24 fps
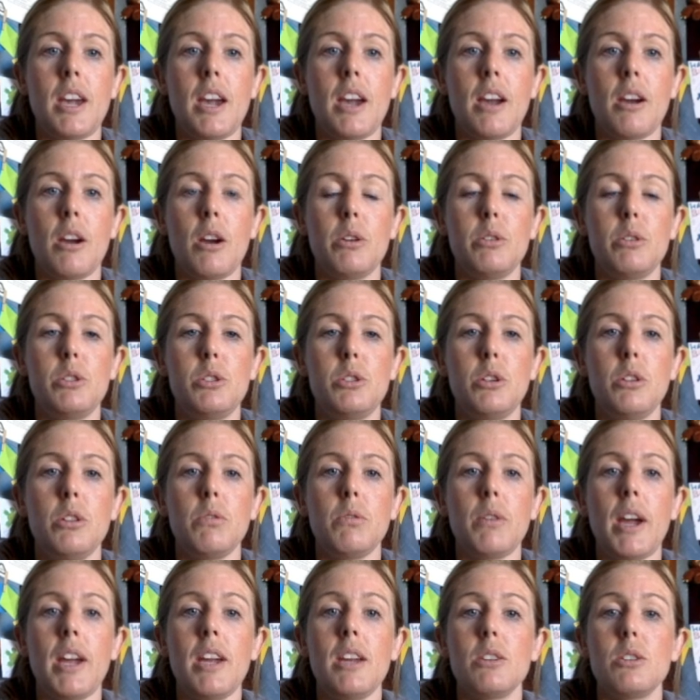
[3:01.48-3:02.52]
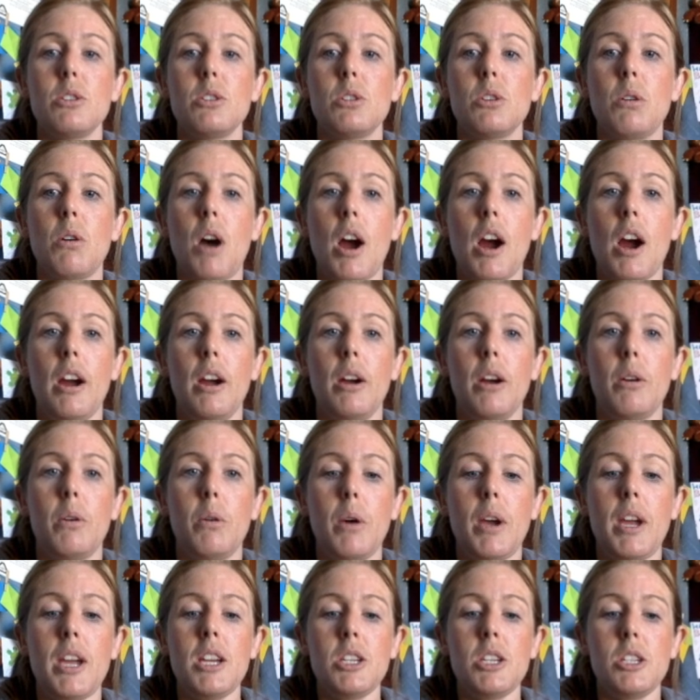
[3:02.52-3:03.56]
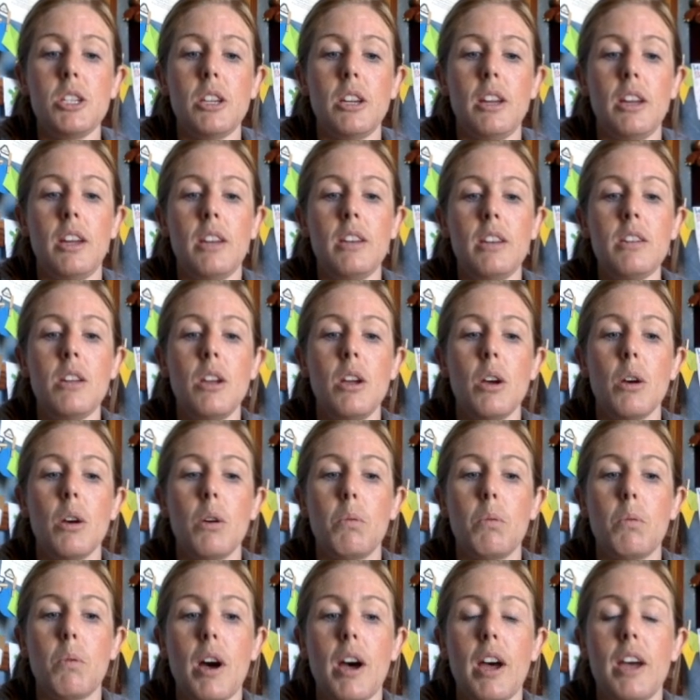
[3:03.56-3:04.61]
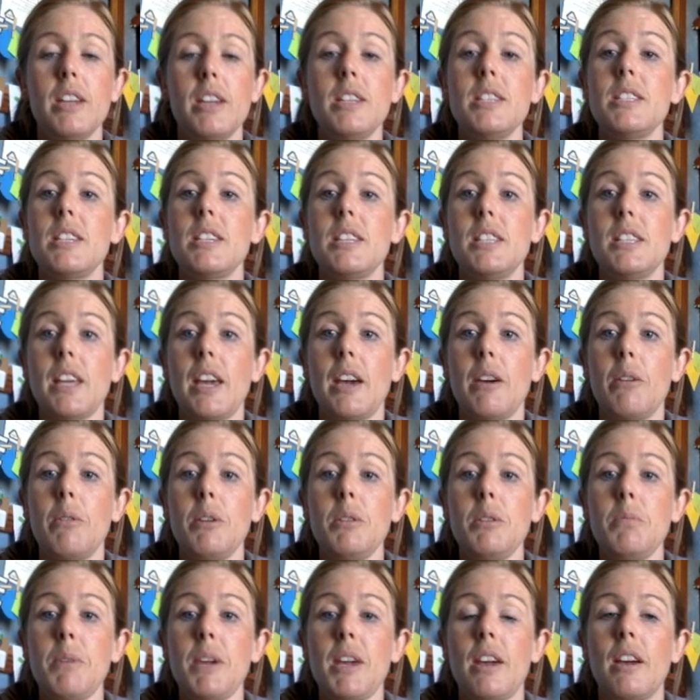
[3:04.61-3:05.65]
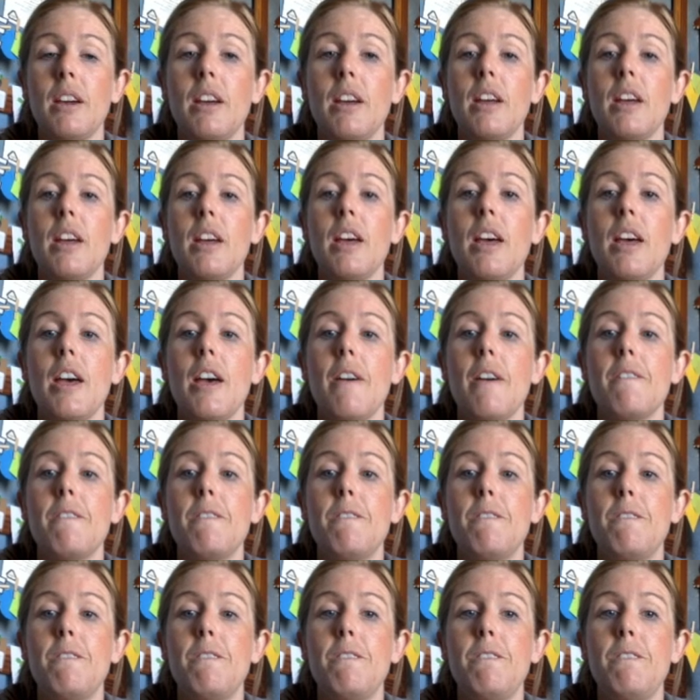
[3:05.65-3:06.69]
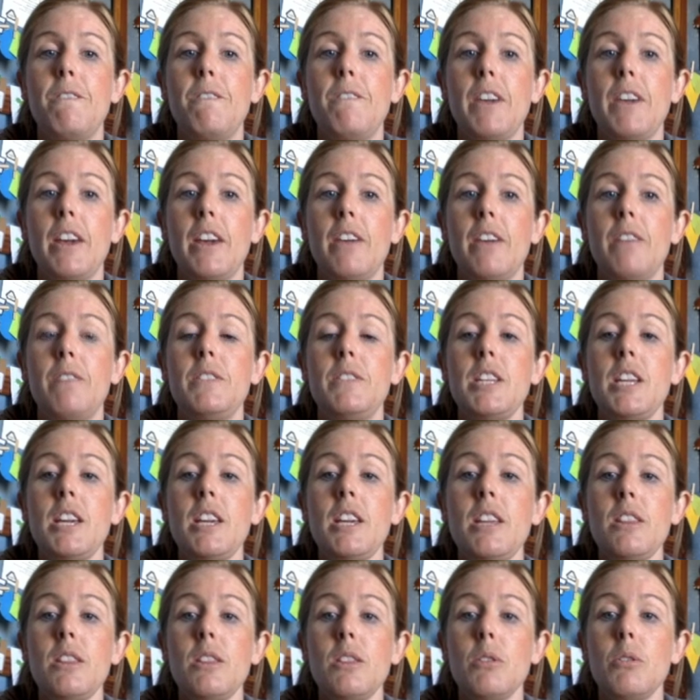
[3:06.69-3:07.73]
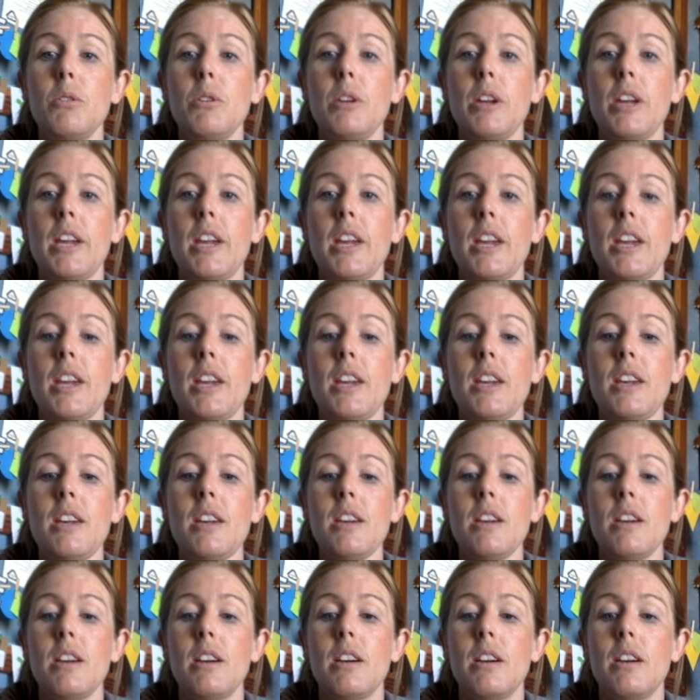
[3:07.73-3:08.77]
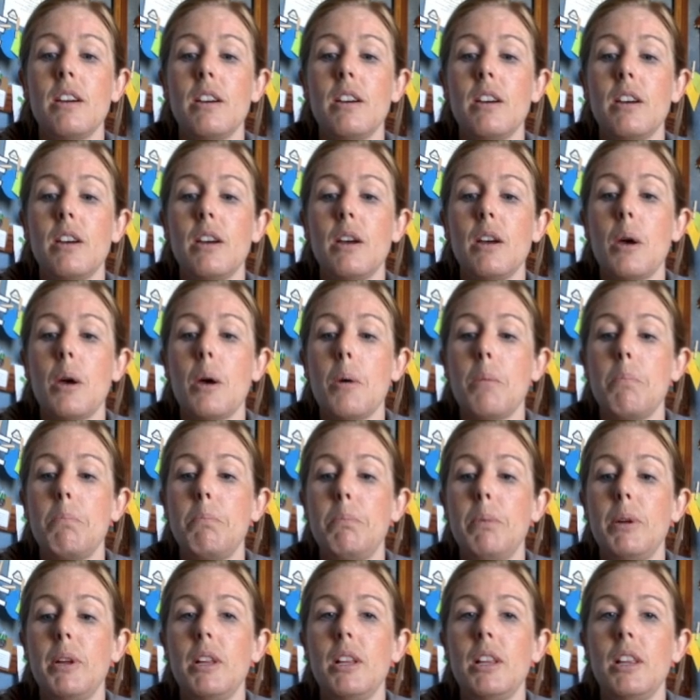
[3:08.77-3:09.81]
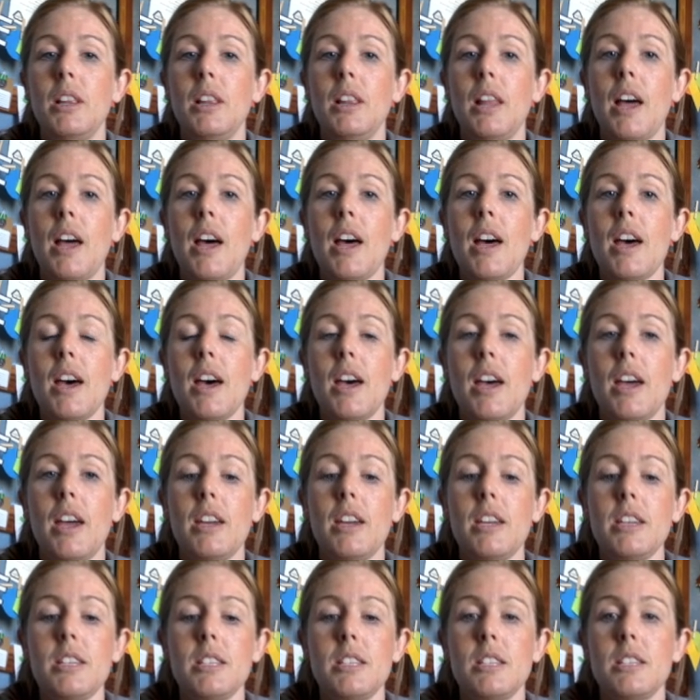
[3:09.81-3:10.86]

arrows to the right. So our equation was, say it with me, 53 plus